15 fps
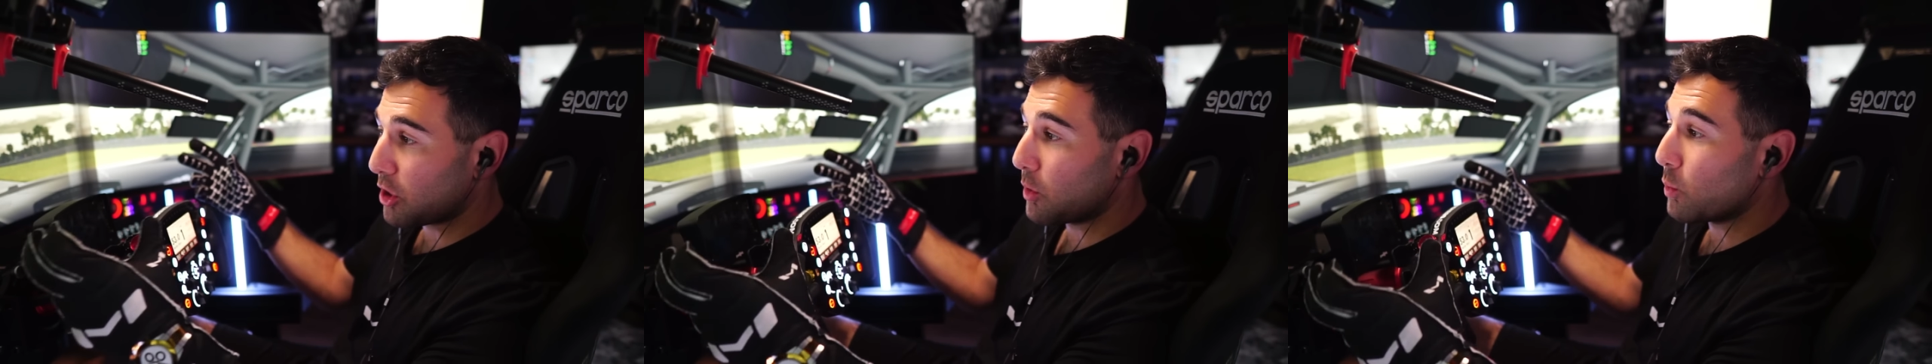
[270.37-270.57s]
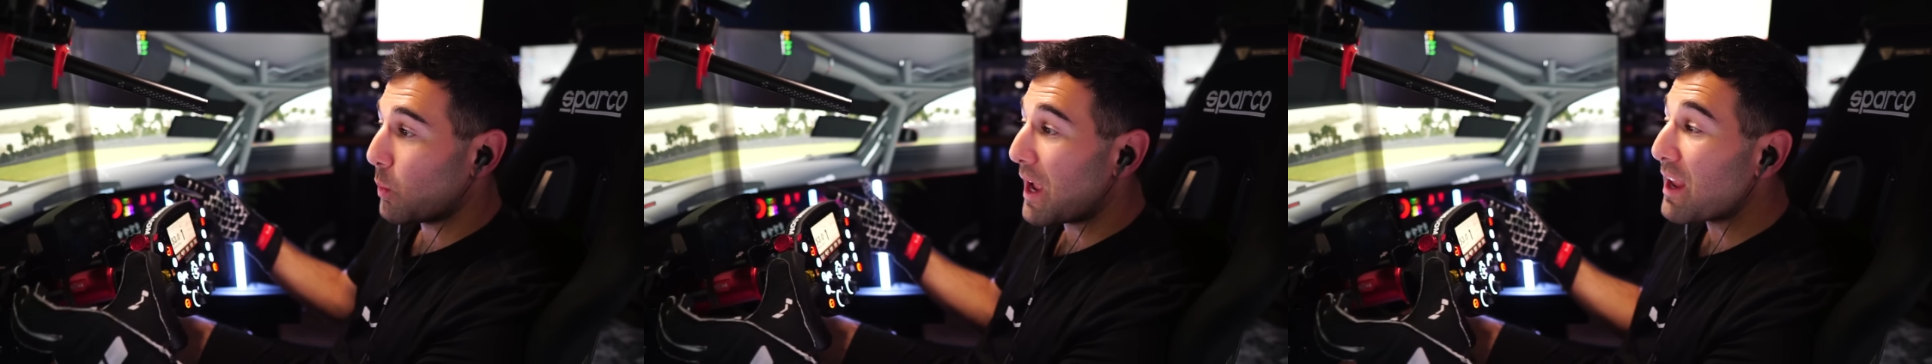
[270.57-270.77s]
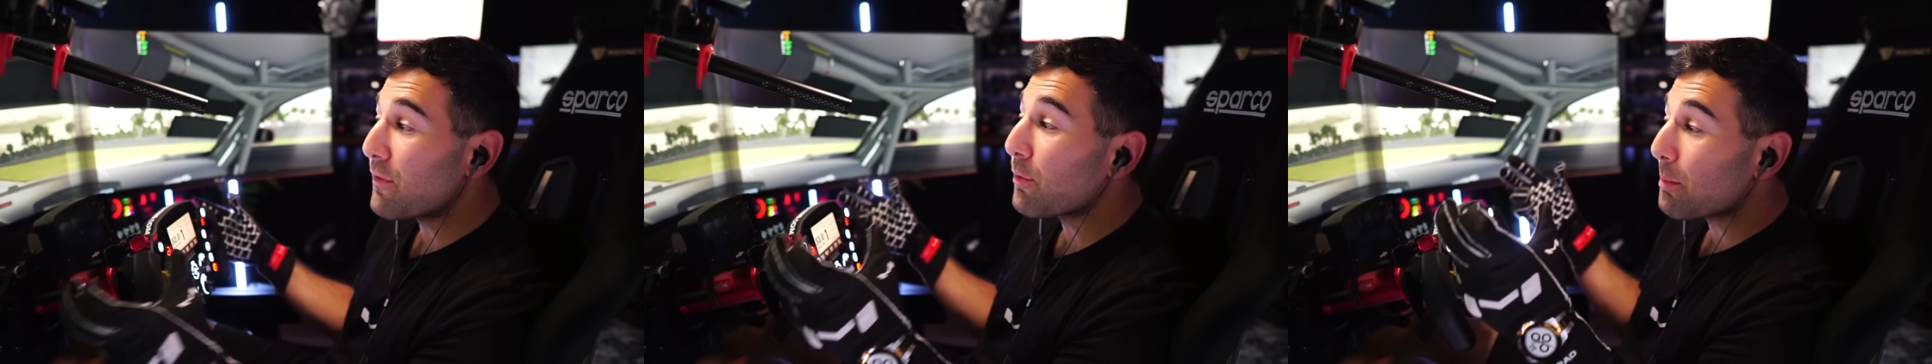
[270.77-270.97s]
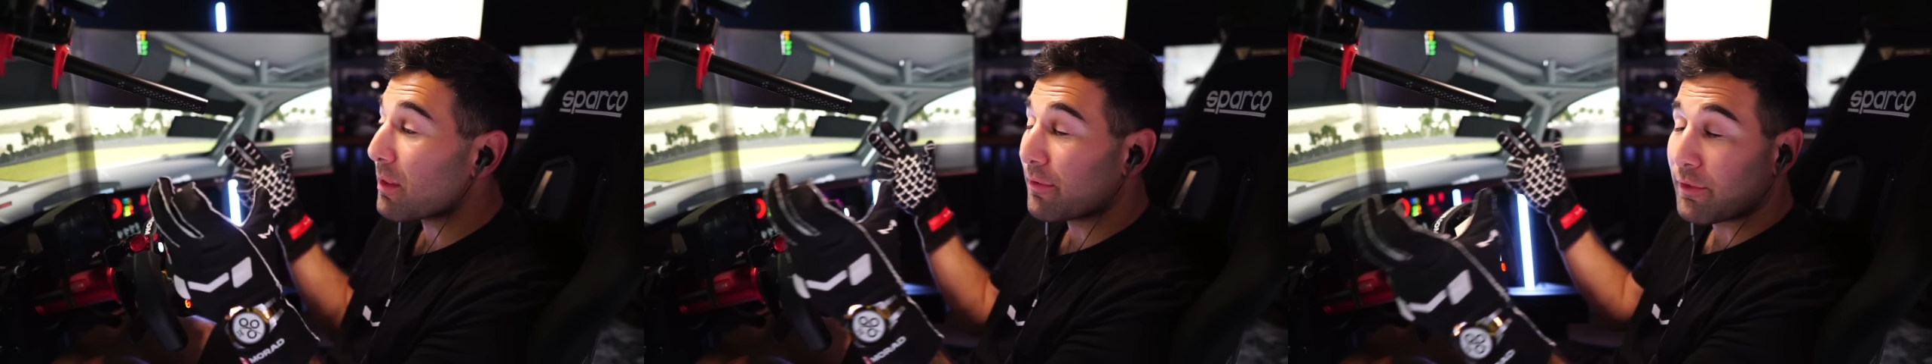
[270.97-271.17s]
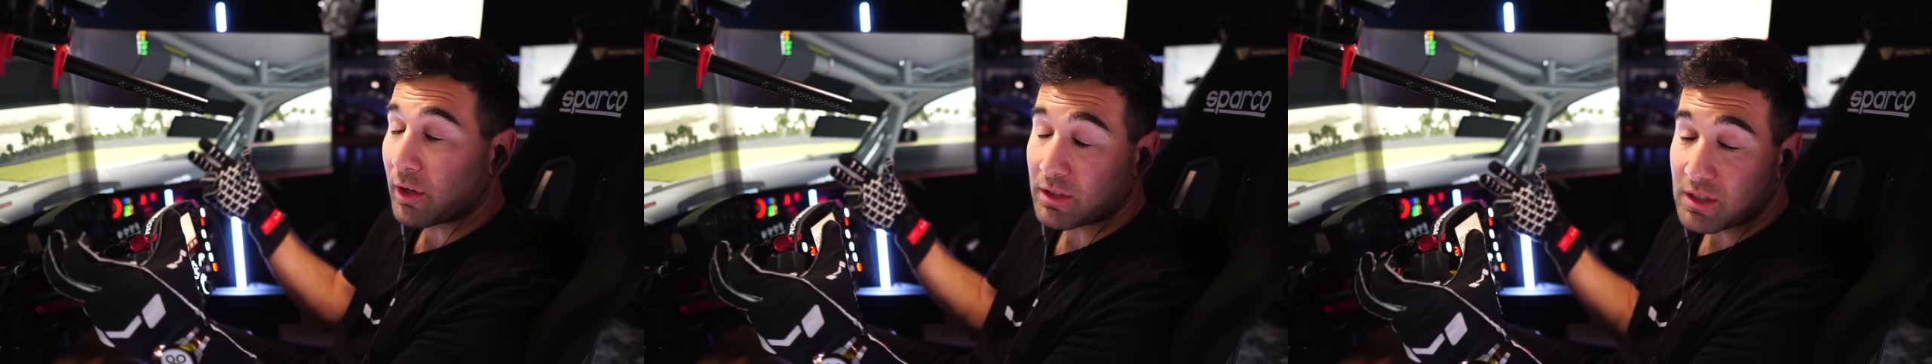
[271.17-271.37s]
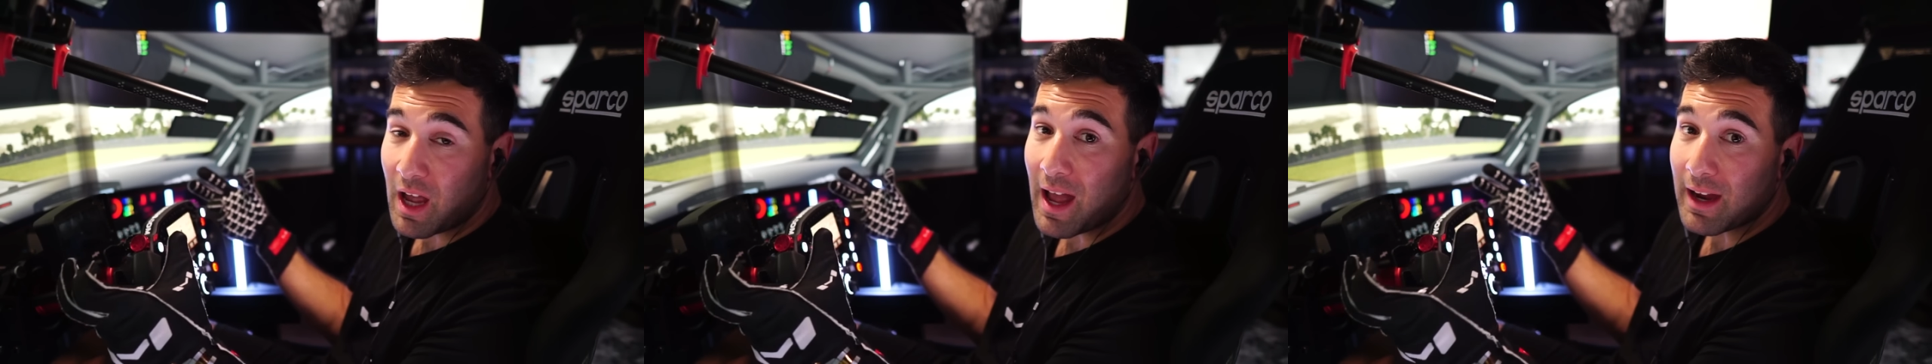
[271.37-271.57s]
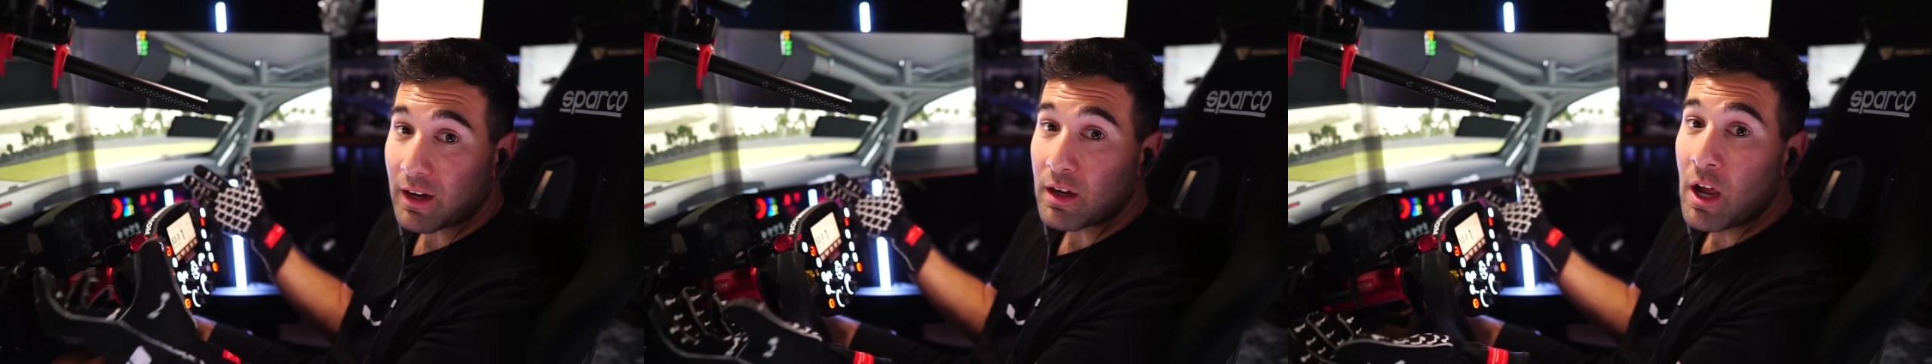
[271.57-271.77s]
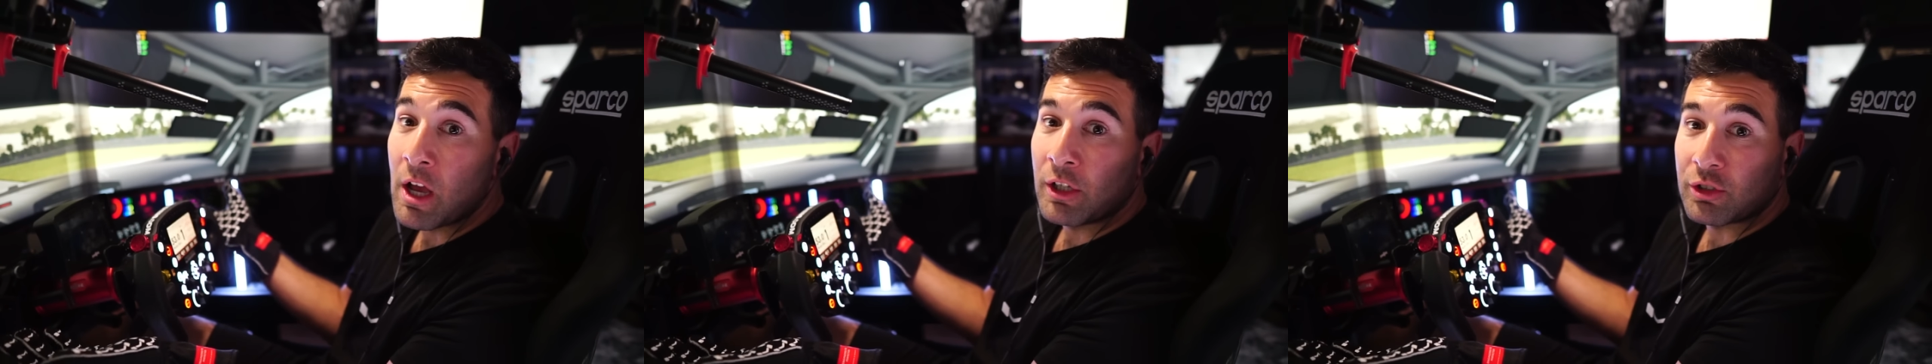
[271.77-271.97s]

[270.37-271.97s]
away from the front tire.